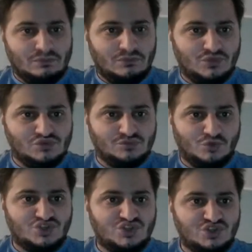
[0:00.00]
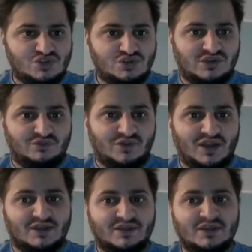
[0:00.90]
there's much
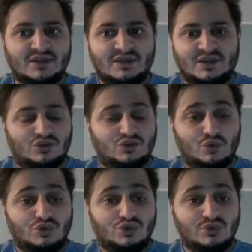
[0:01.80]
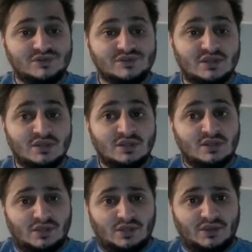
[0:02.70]
divide and no unity,
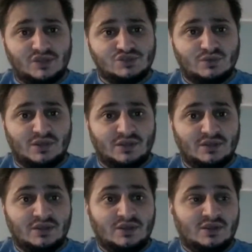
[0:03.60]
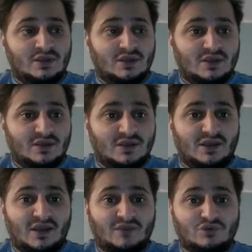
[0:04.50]
and that's why
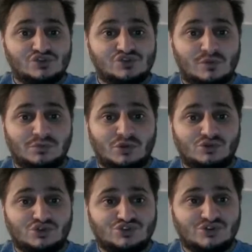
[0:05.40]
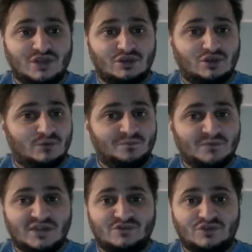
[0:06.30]
I've got to applaud Australia,
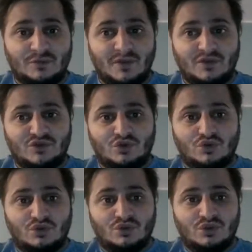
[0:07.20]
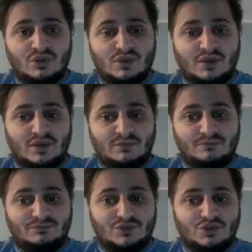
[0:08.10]
even America,
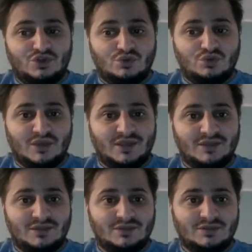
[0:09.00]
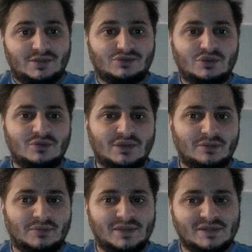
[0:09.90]
the UK. They're doing a
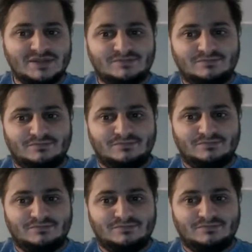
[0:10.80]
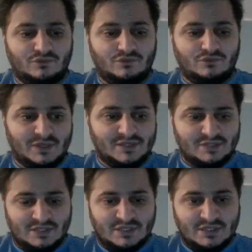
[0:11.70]
bit, but it's all over
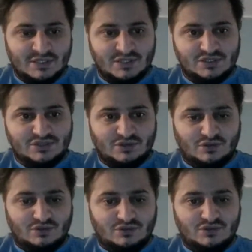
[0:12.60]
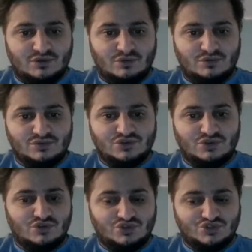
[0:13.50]
the place. It's not,
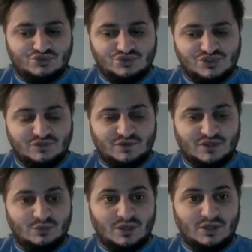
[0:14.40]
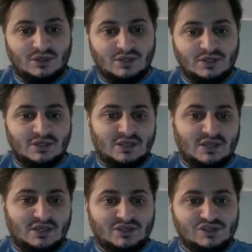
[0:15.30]
it's not constructed very well,
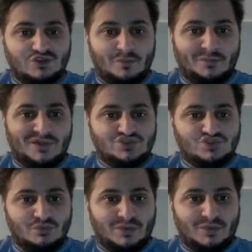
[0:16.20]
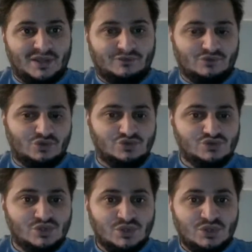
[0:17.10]
and it's not backed up by
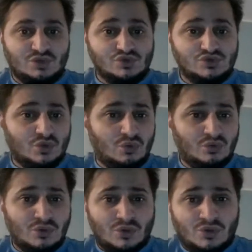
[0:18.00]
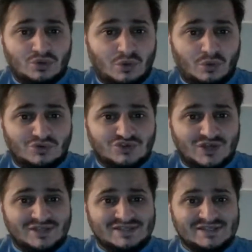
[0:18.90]
evidence. There's no one
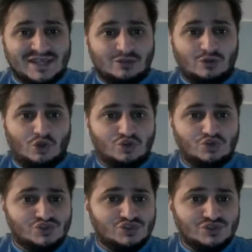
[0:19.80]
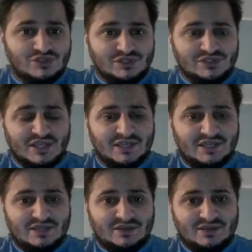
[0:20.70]
trying to get lawyers to
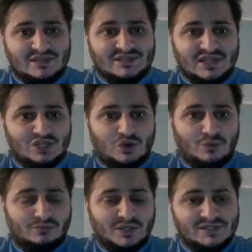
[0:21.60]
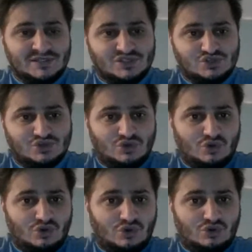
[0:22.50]
take the telecom places to
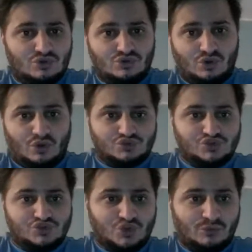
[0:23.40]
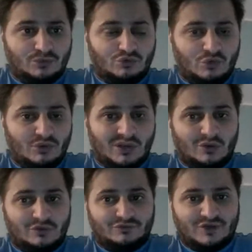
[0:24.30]
court or to stop the rollout
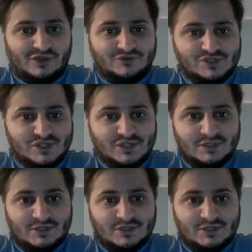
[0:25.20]
of 5G.